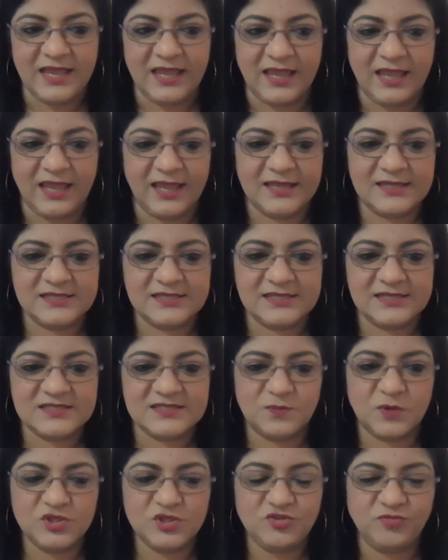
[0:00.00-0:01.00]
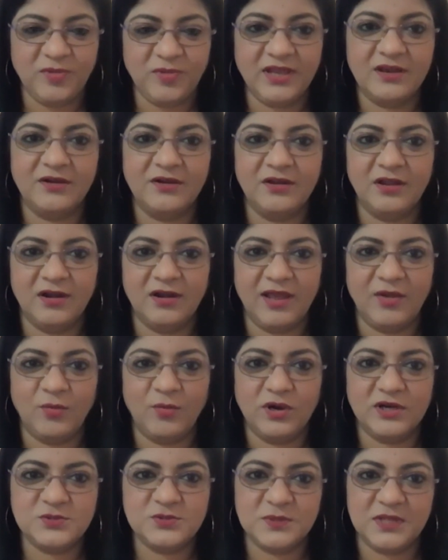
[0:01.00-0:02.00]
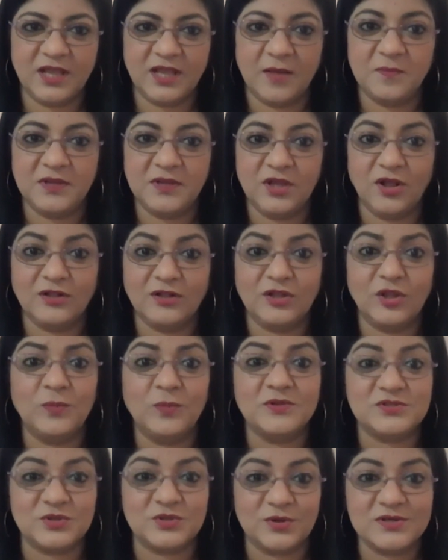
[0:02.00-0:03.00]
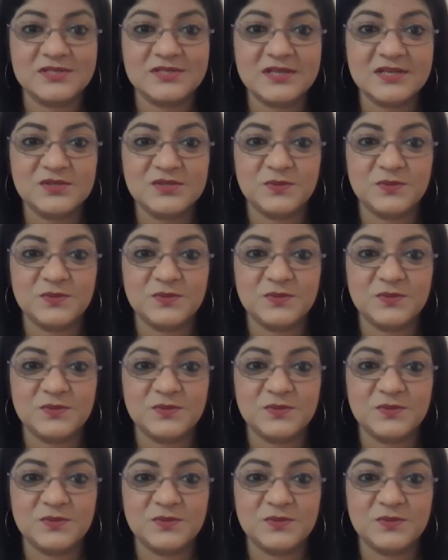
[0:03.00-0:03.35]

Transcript: And most of my career, I worked with a company called Global Sources,